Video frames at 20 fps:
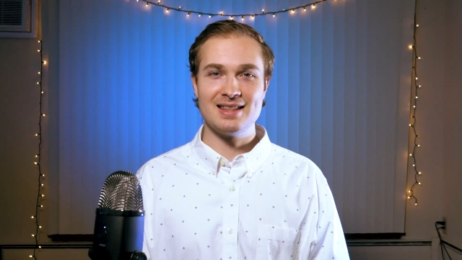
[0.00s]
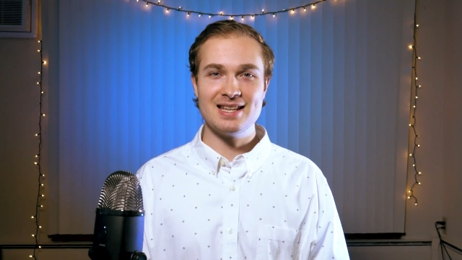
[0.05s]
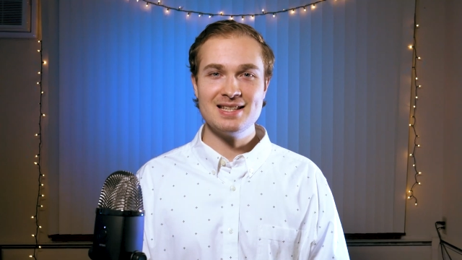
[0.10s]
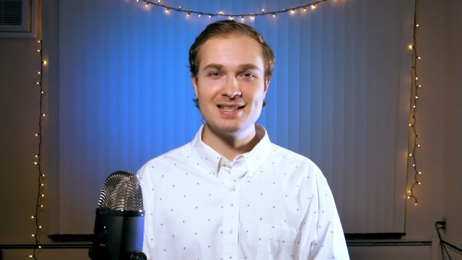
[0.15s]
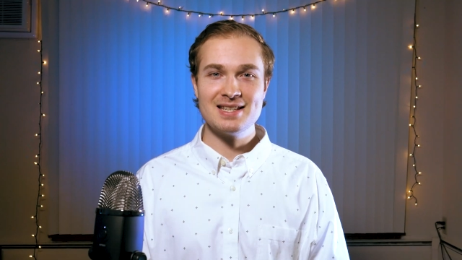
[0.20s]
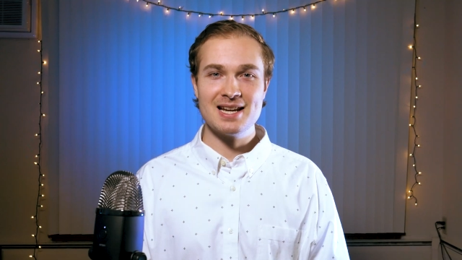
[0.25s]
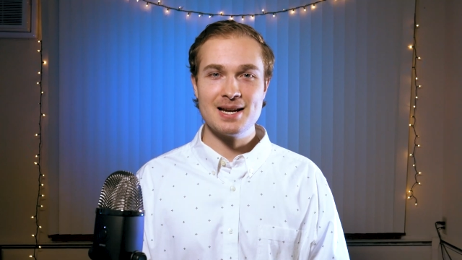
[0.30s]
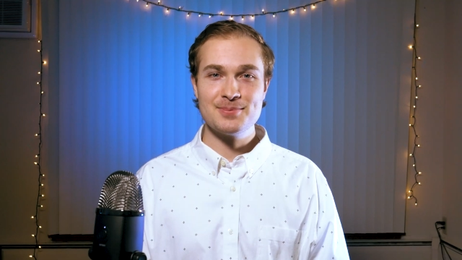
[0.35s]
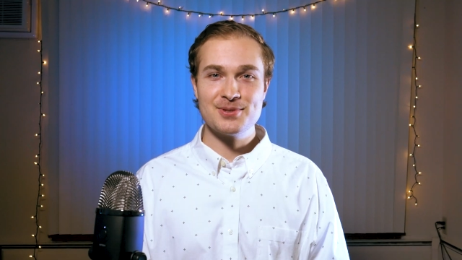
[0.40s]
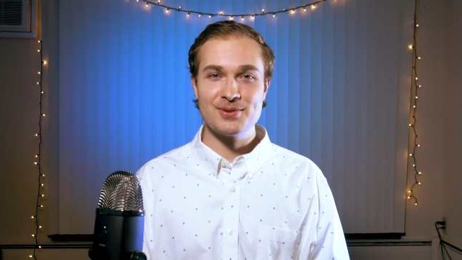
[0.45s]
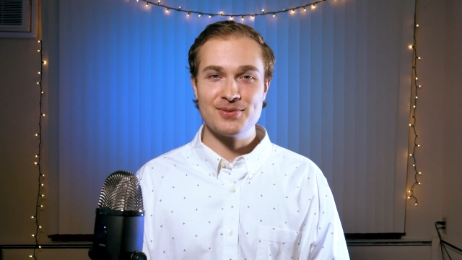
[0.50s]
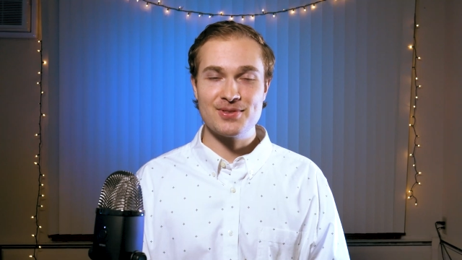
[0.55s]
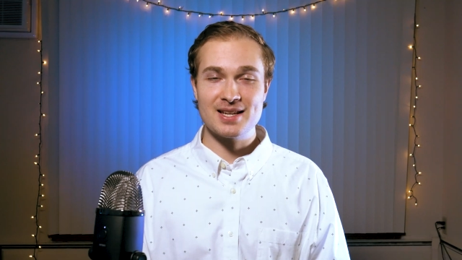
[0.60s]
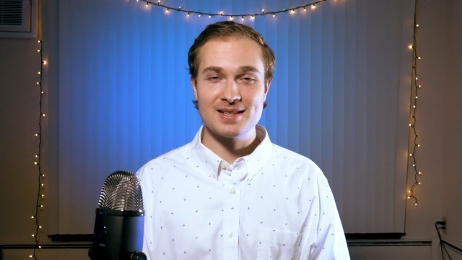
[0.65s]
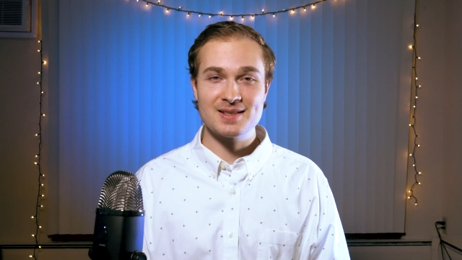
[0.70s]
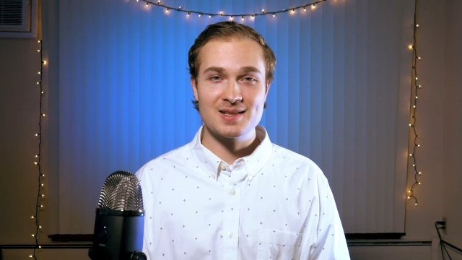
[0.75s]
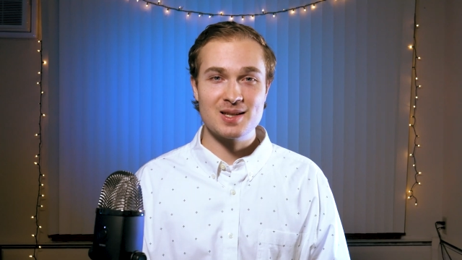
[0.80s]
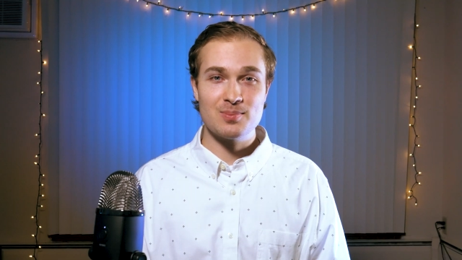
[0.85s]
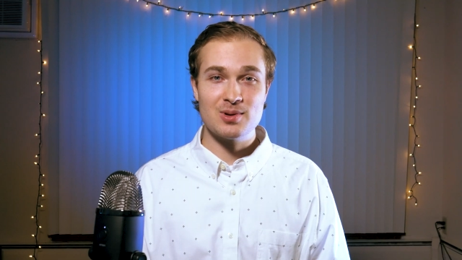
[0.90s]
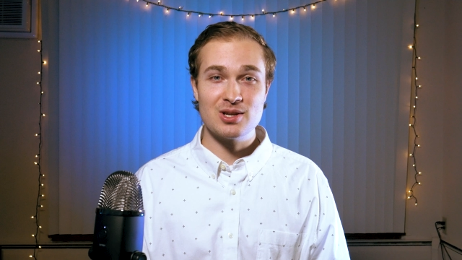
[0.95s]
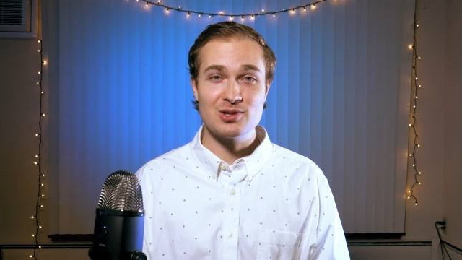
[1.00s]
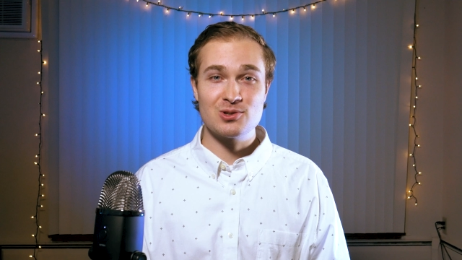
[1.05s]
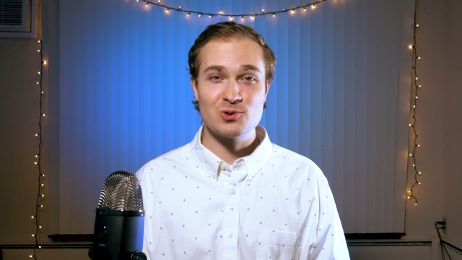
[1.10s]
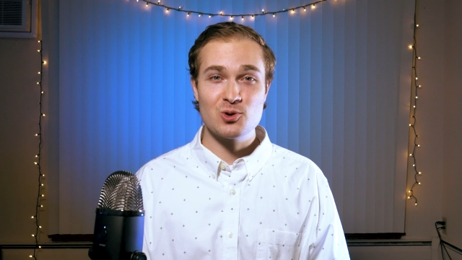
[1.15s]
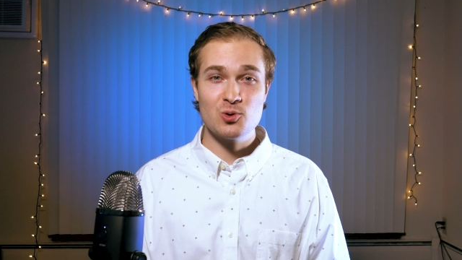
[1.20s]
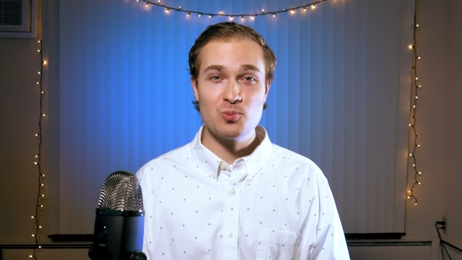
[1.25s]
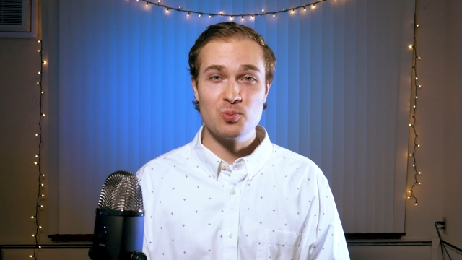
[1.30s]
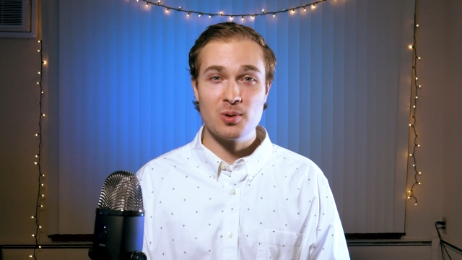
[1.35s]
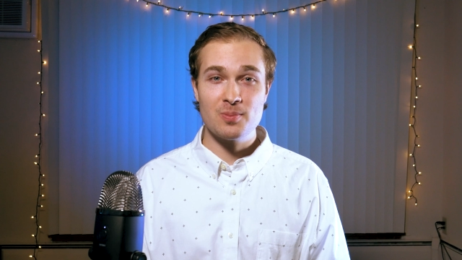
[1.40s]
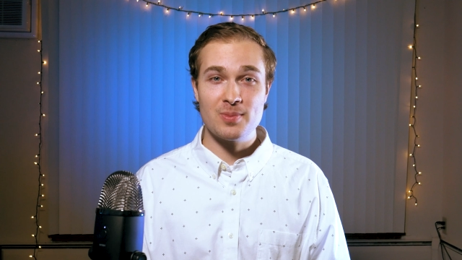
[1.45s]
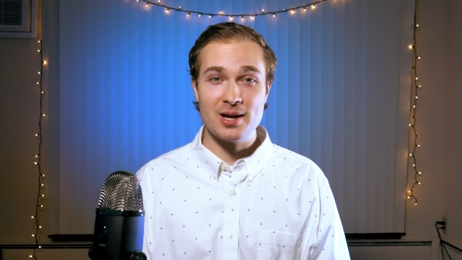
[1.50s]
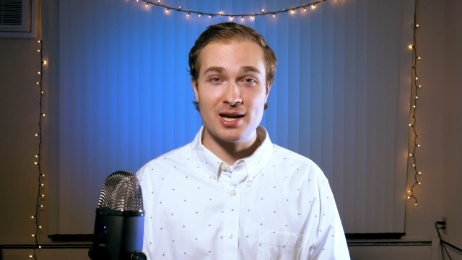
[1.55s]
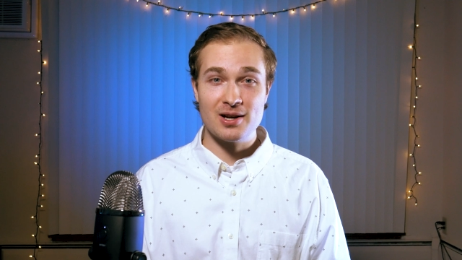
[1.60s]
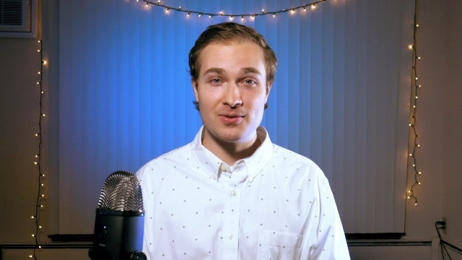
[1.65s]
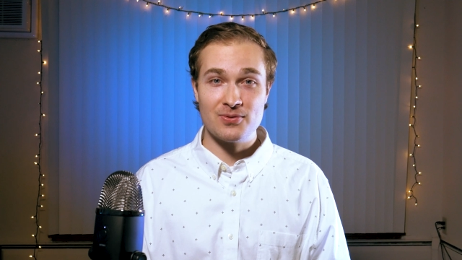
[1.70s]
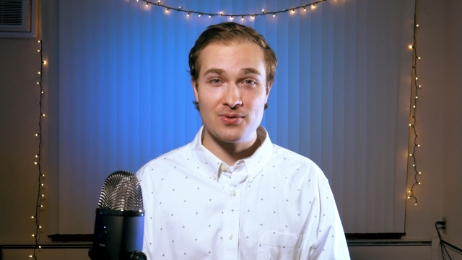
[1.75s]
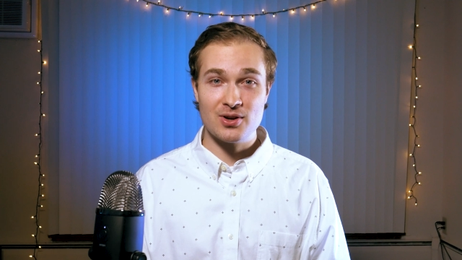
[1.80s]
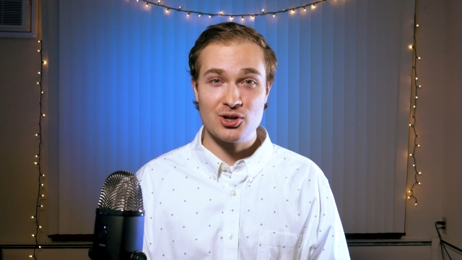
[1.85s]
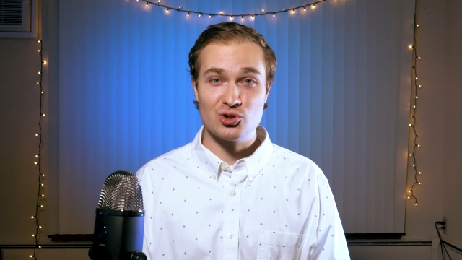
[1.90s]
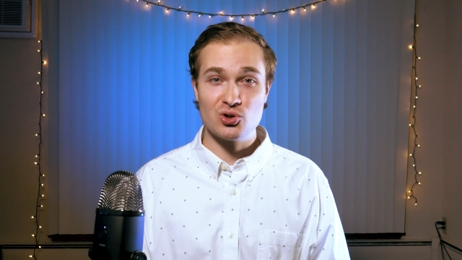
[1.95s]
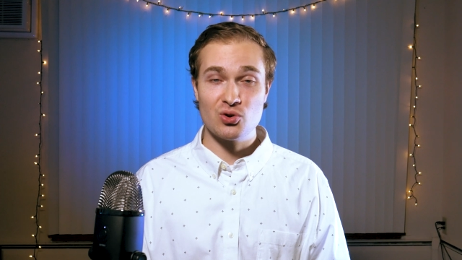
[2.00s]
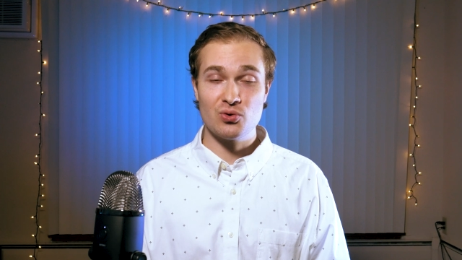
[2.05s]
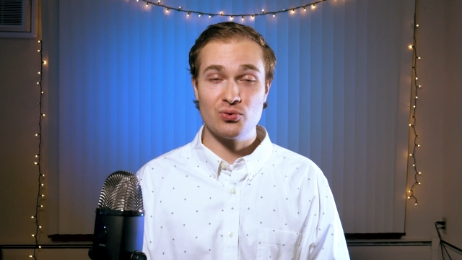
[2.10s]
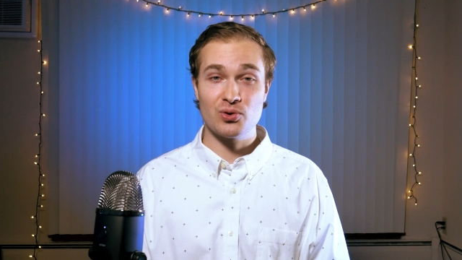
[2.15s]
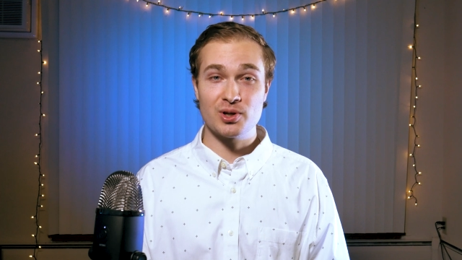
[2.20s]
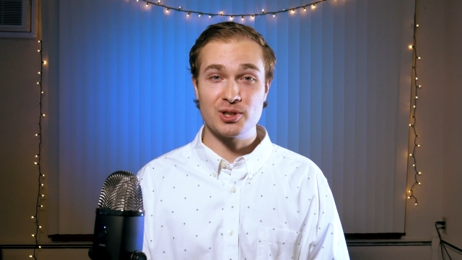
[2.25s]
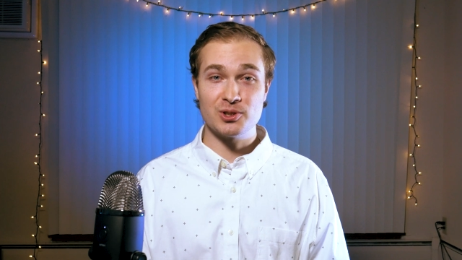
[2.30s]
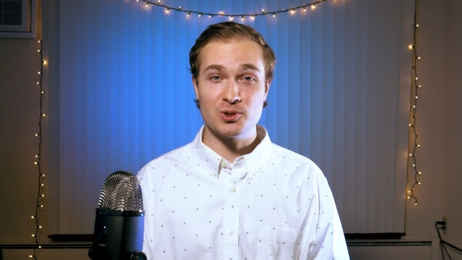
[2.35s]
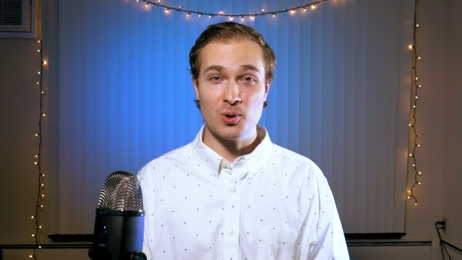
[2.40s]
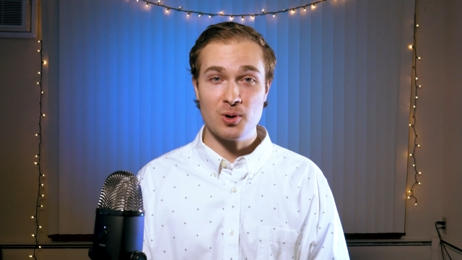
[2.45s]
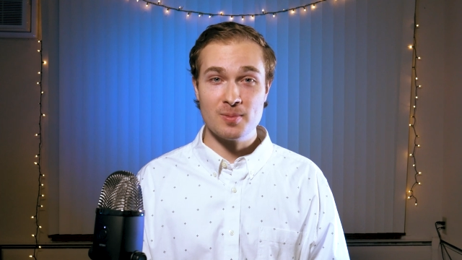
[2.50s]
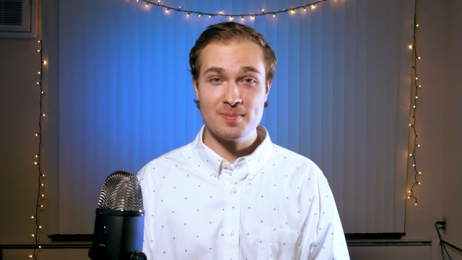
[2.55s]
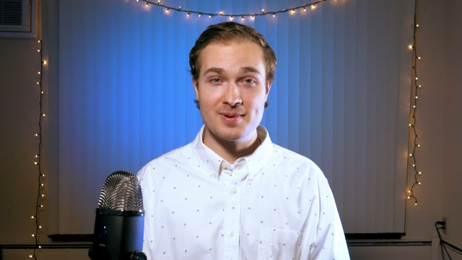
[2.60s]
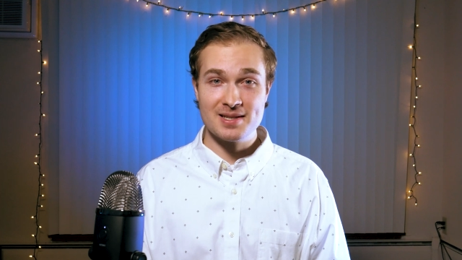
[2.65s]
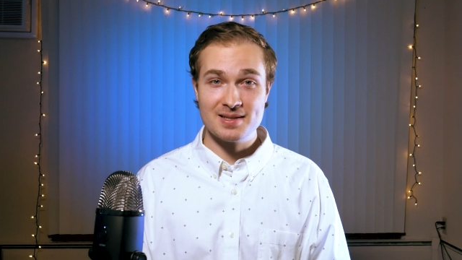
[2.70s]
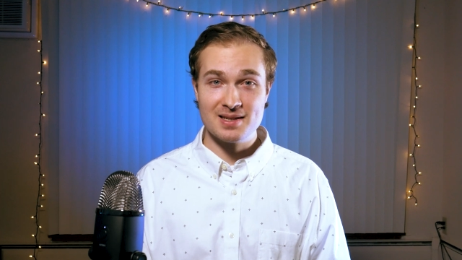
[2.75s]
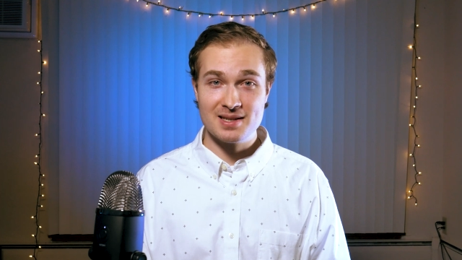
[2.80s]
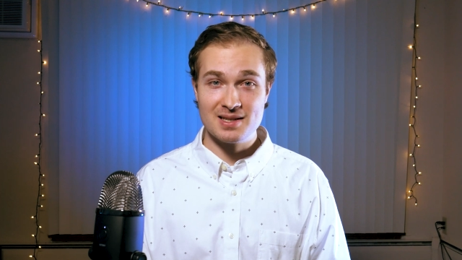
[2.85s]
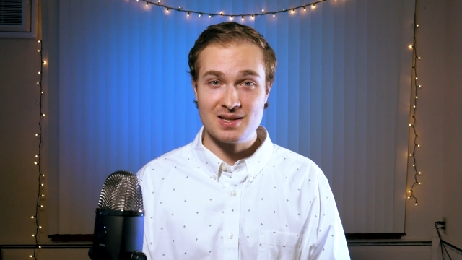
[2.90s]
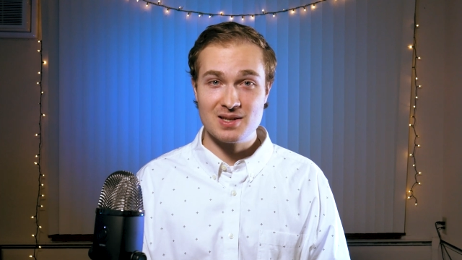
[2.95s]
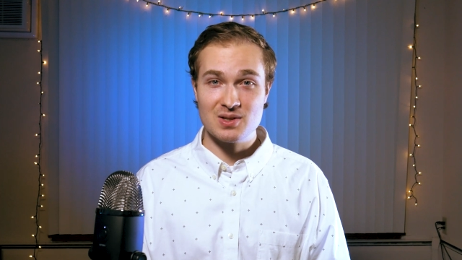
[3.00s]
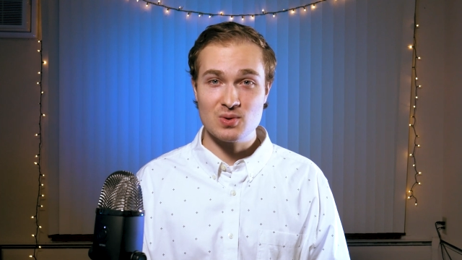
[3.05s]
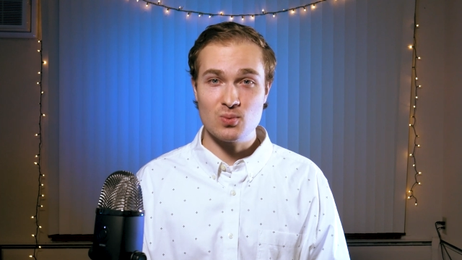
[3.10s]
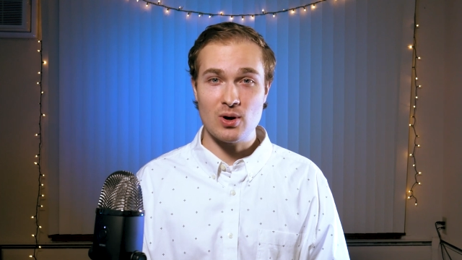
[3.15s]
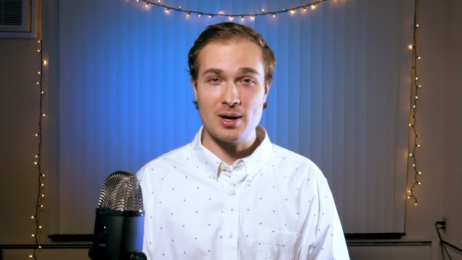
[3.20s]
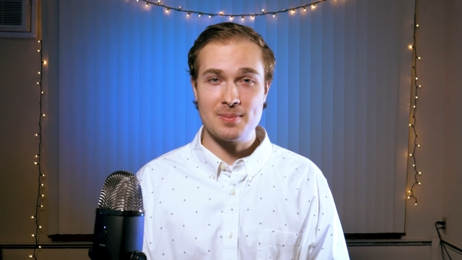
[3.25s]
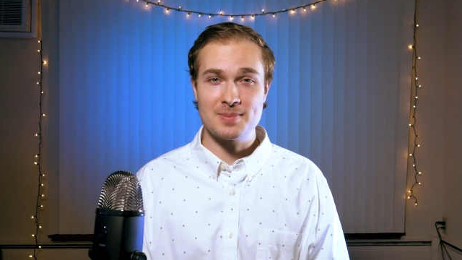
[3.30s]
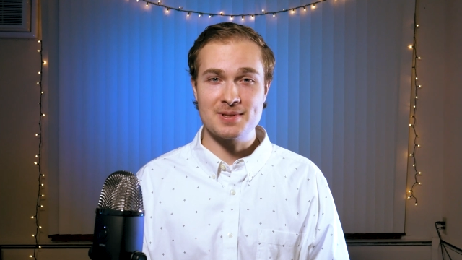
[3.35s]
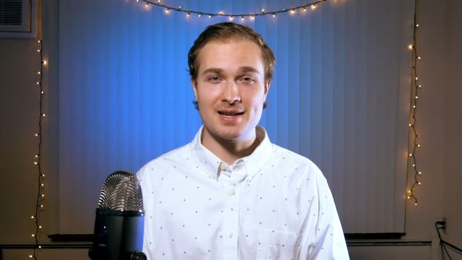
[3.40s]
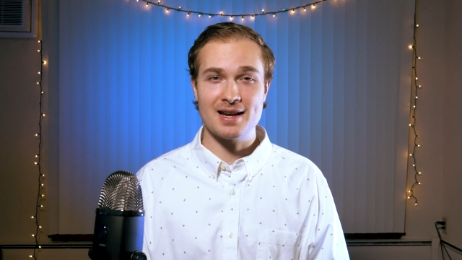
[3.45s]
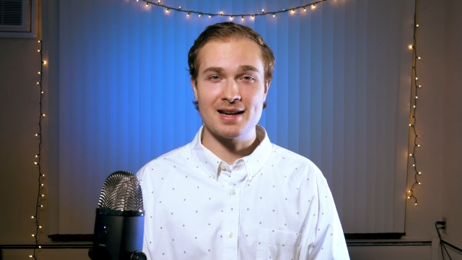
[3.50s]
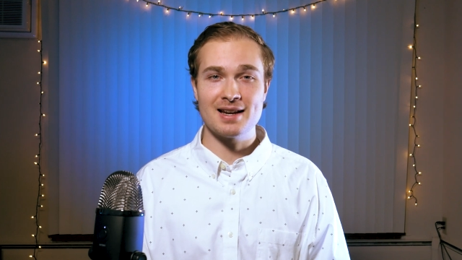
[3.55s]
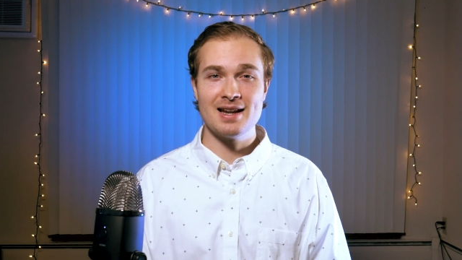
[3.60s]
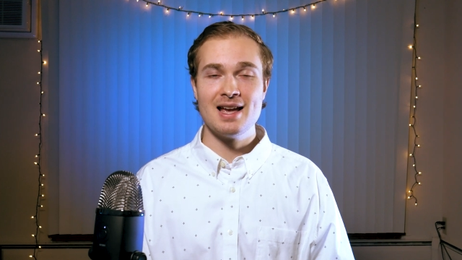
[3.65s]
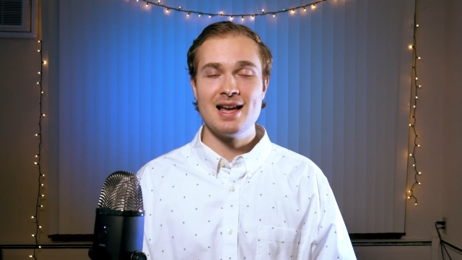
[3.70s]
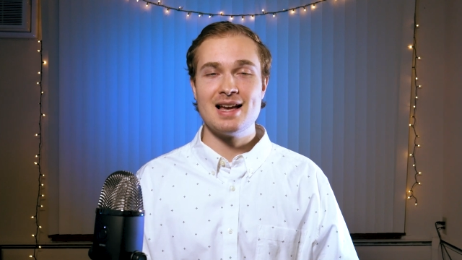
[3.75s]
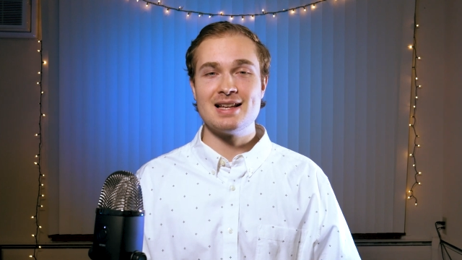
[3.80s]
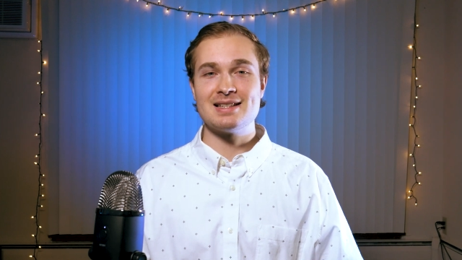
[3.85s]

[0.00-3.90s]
These types of things can be super beneficial for your business's website